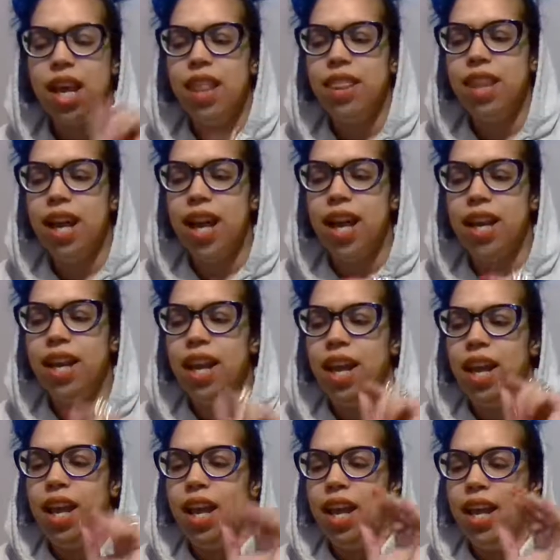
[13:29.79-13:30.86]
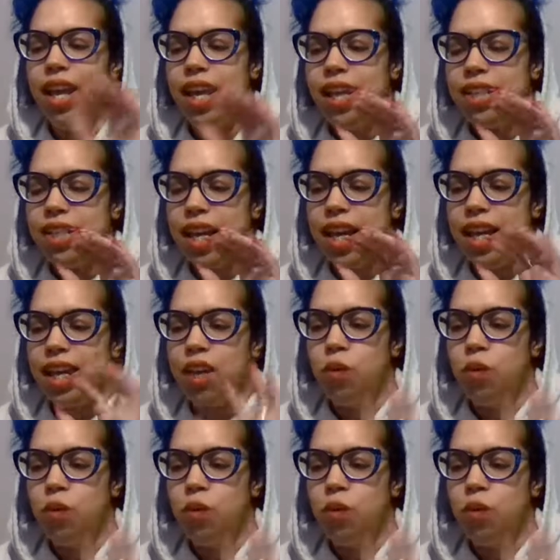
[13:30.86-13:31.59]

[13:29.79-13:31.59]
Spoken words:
then it's like